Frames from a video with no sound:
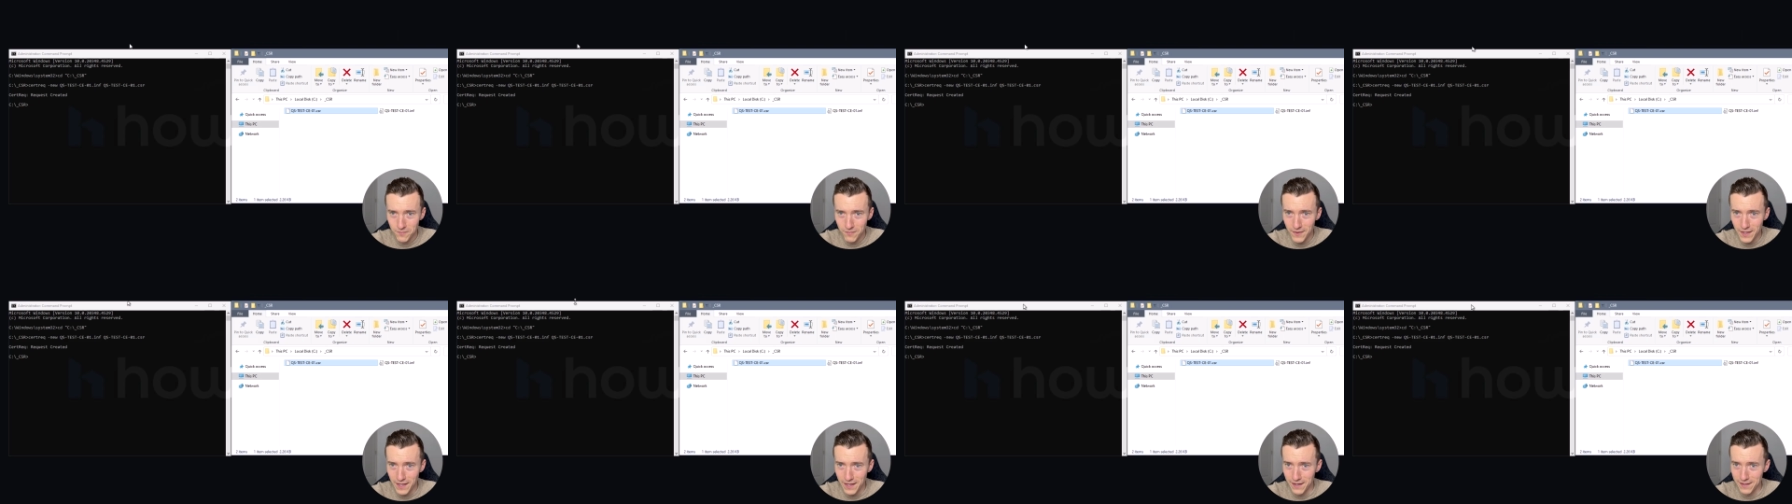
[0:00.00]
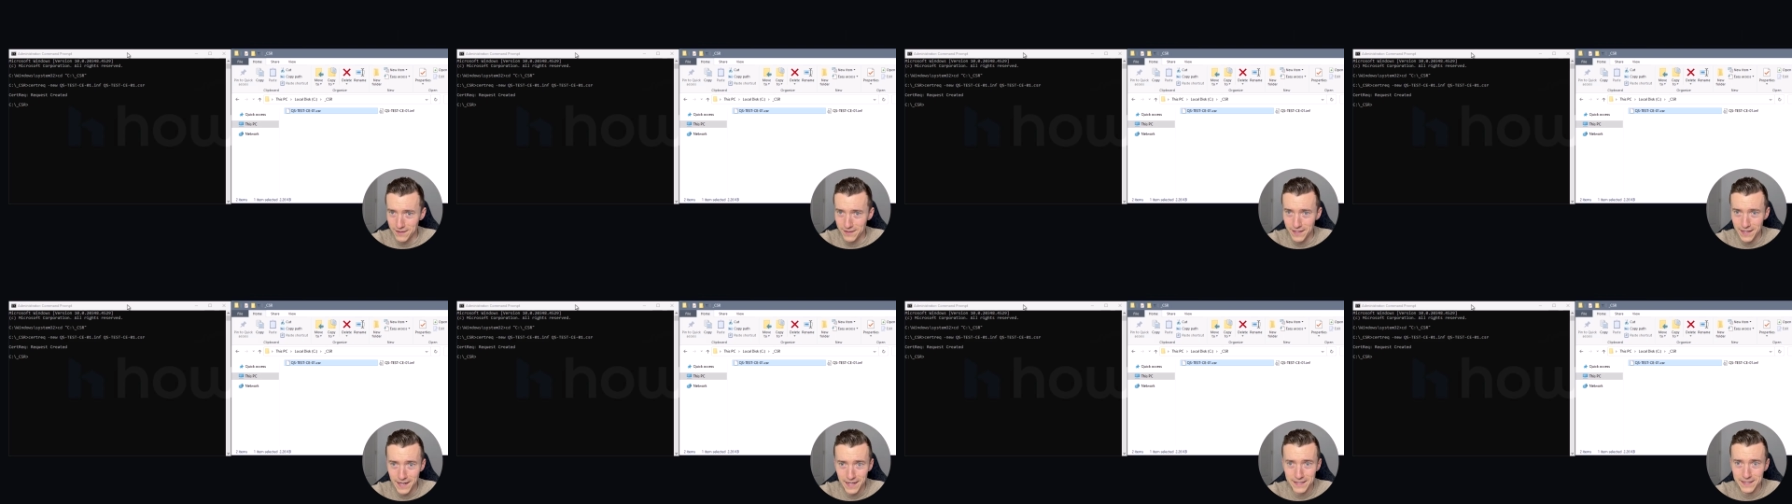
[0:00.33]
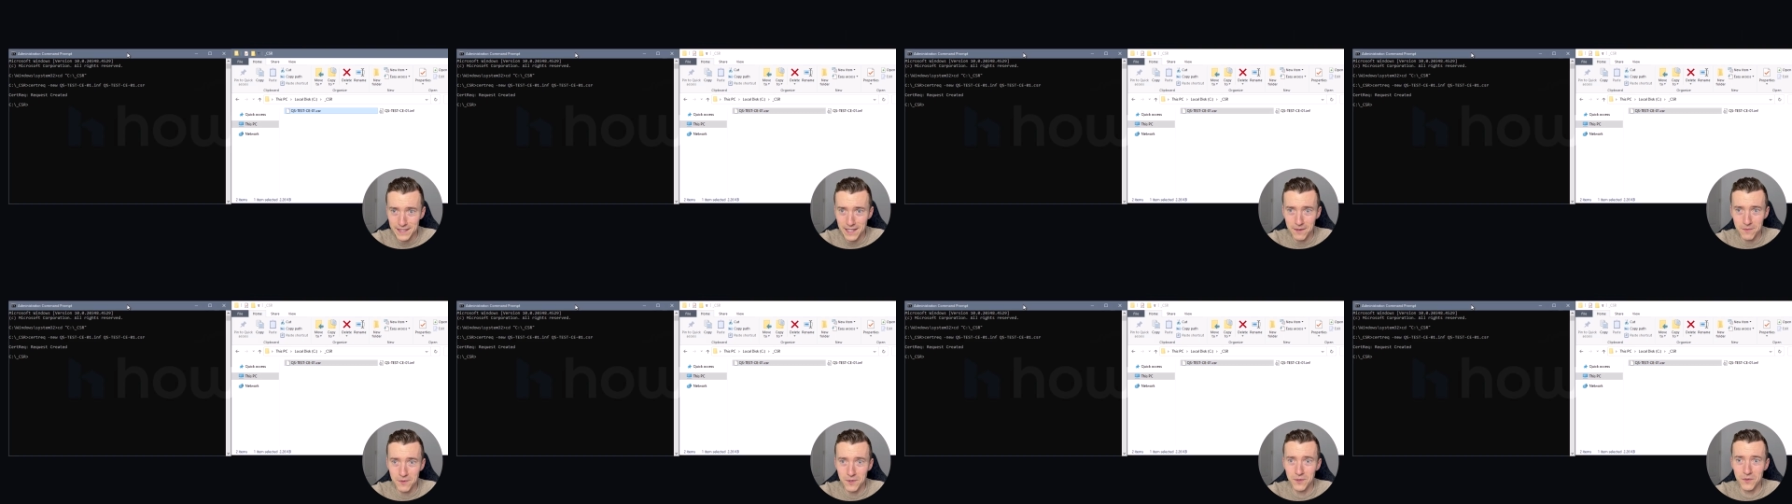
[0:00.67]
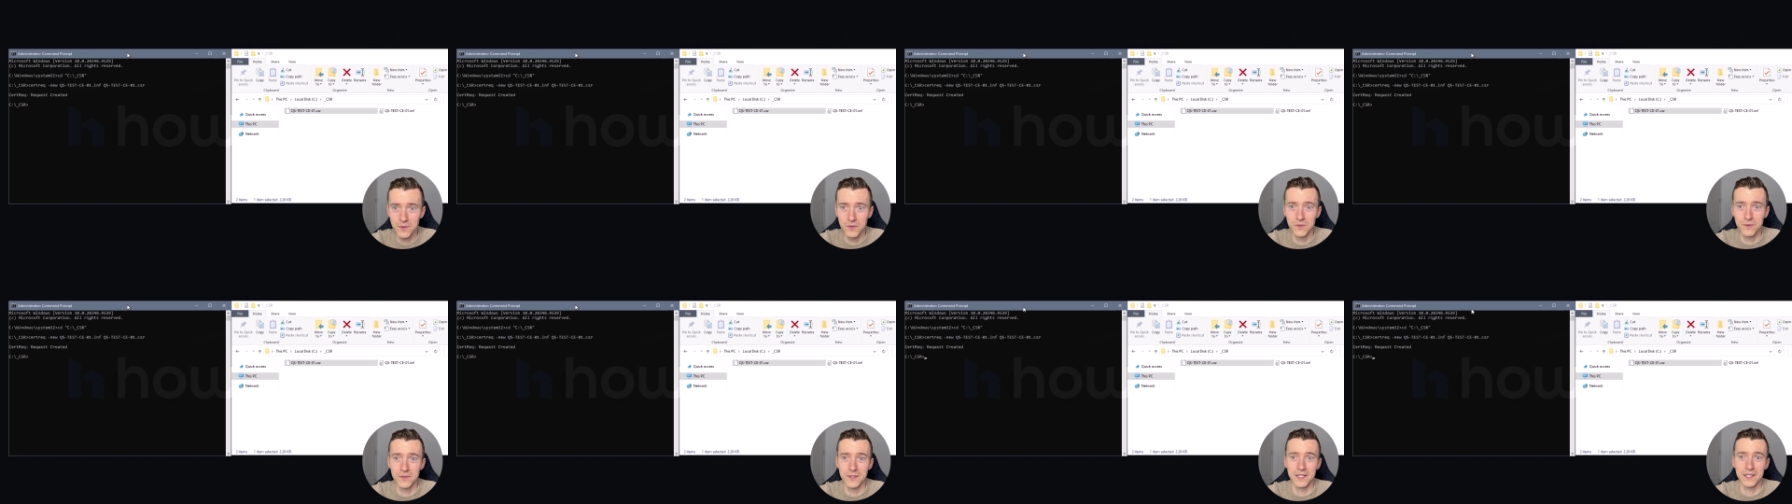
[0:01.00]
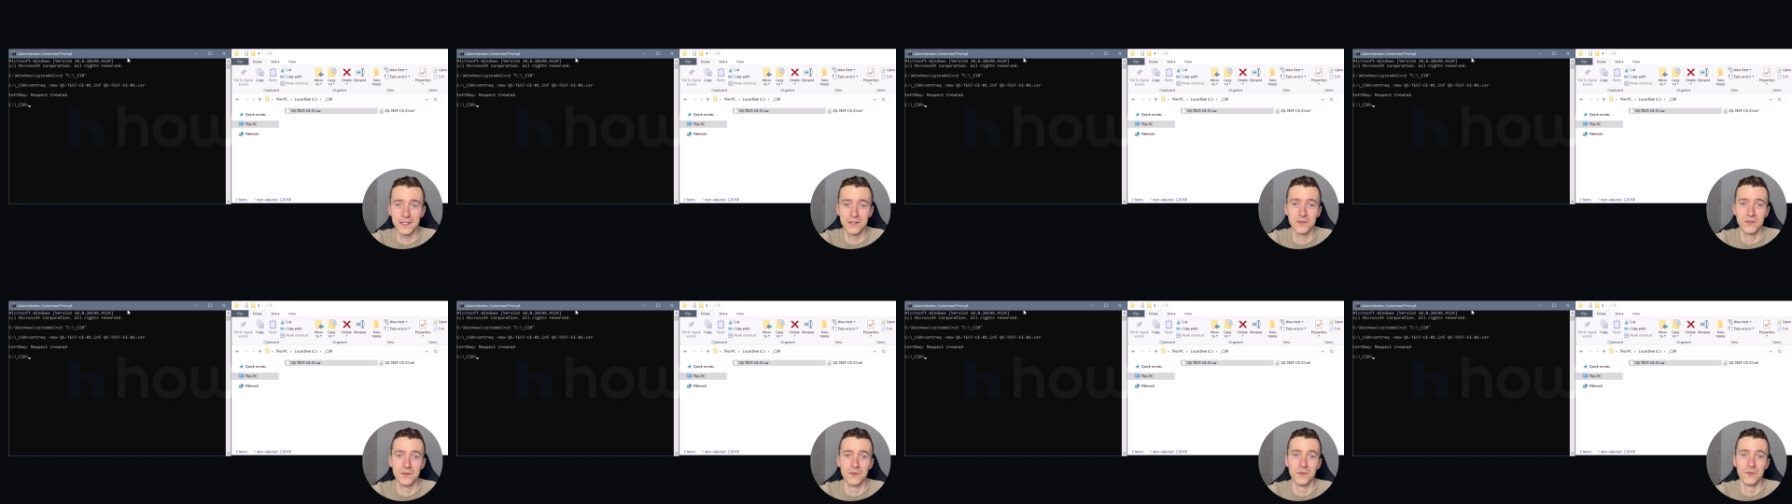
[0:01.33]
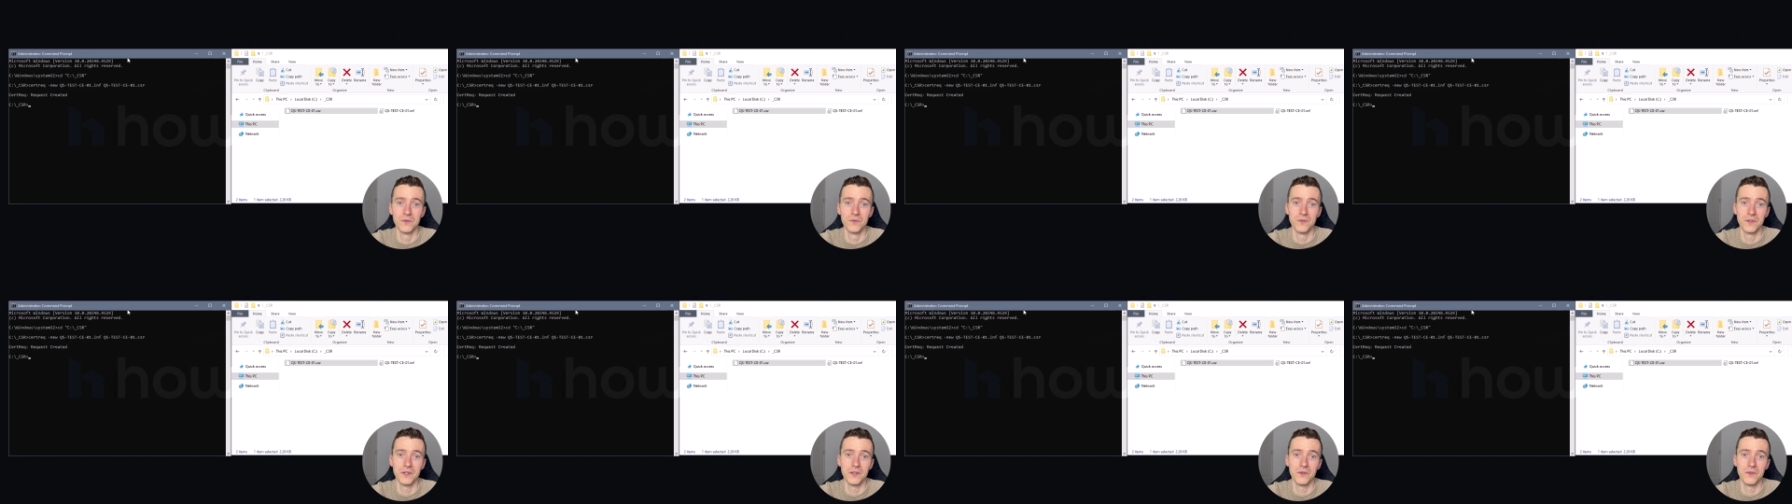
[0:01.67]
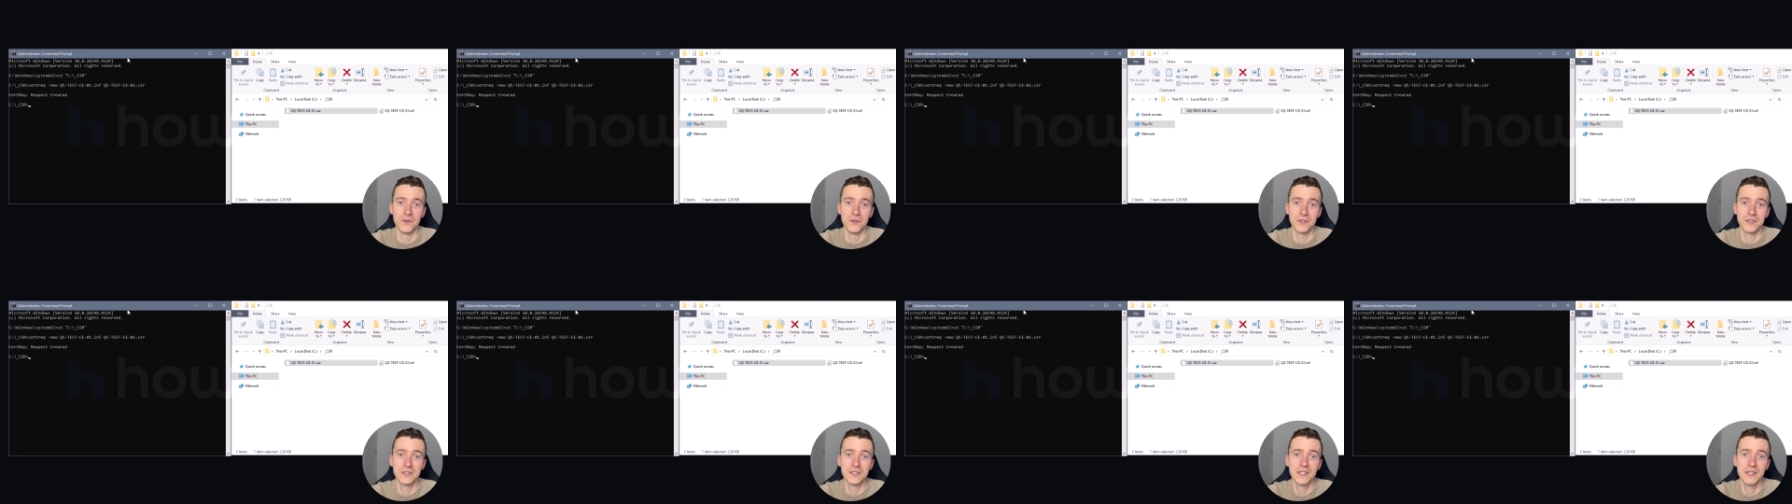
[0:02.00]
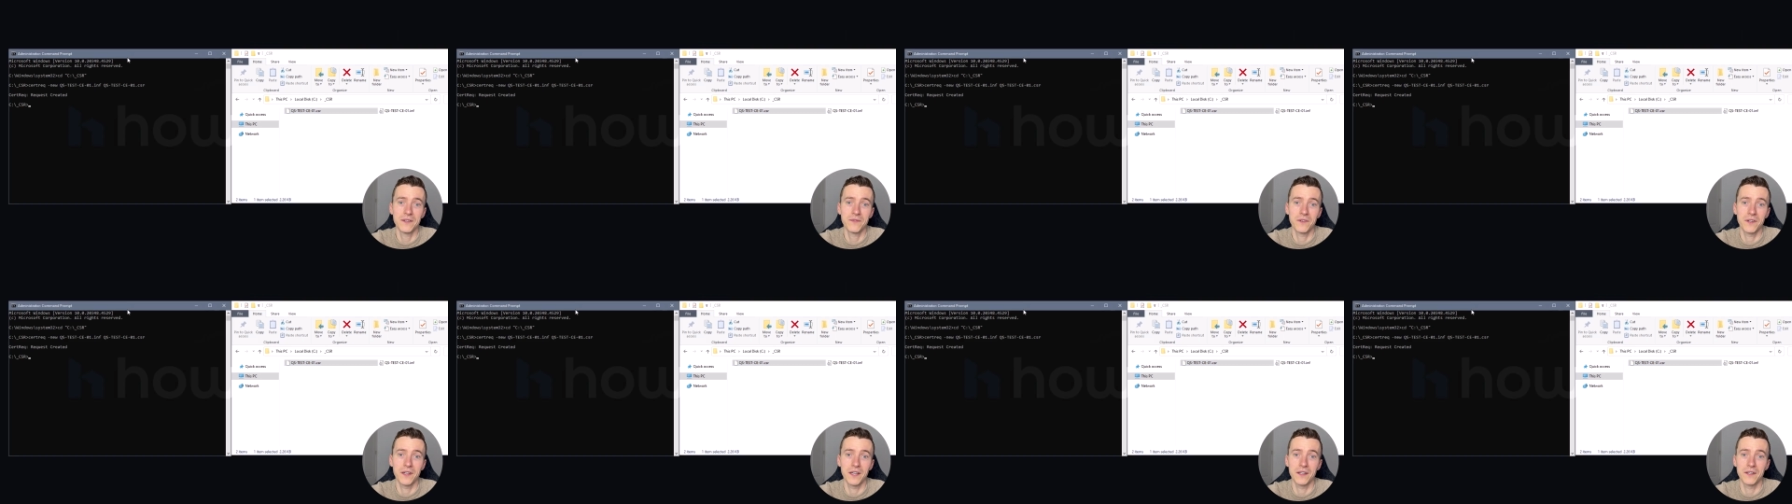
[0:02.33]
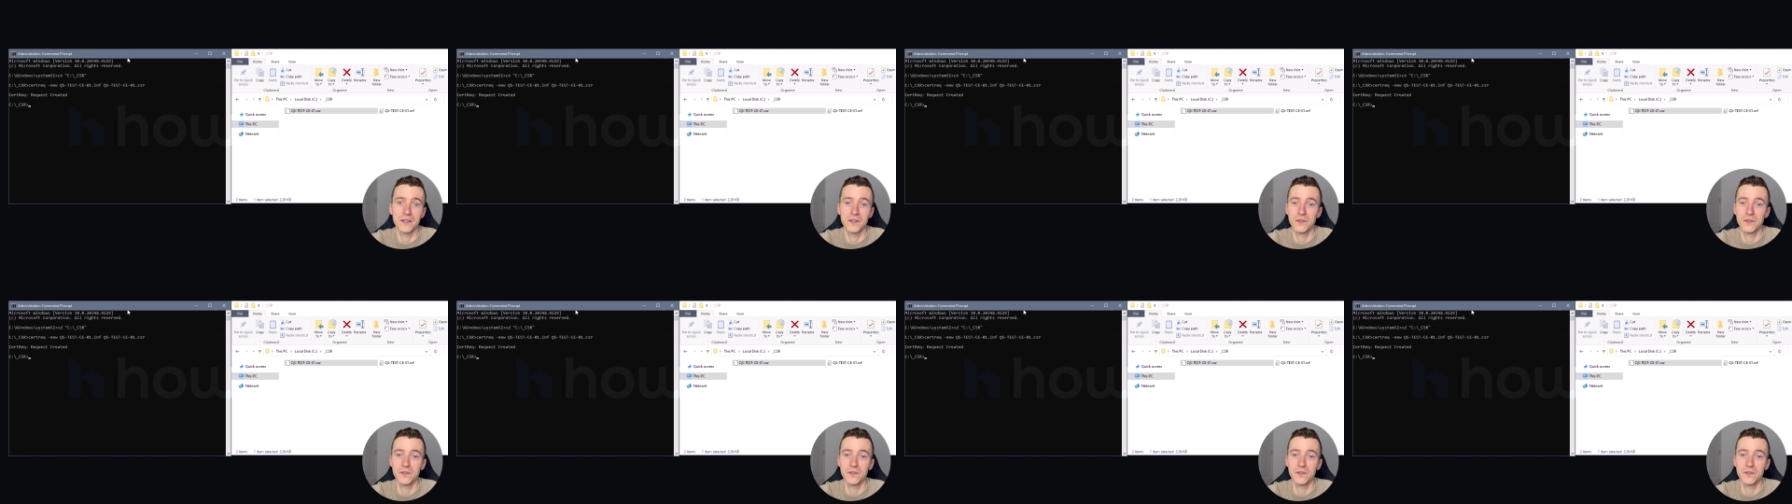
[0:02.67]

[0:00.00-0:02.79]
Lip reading: The next time you need to renew your certificate,